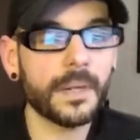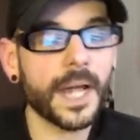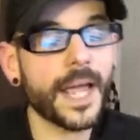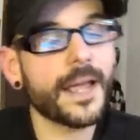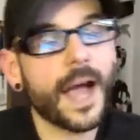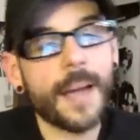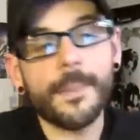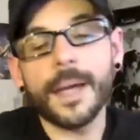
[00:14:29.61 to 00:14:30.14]
But
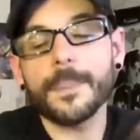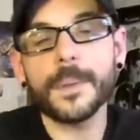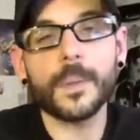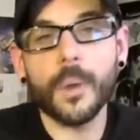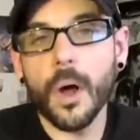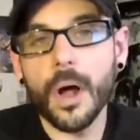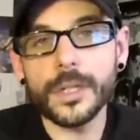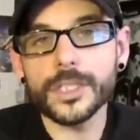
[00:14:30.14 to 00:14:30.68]
hey, I might be
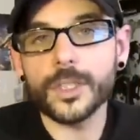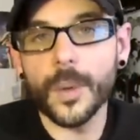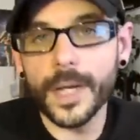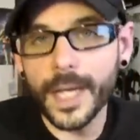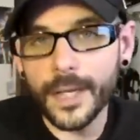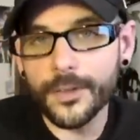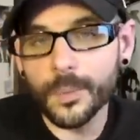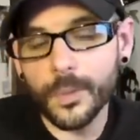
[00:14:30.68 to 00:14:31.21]
wrong, so I
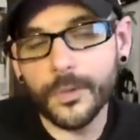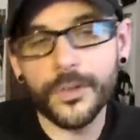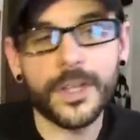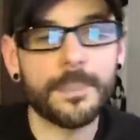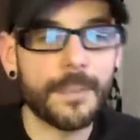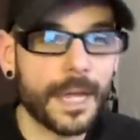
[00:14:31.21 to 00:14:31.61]
guess we'll see.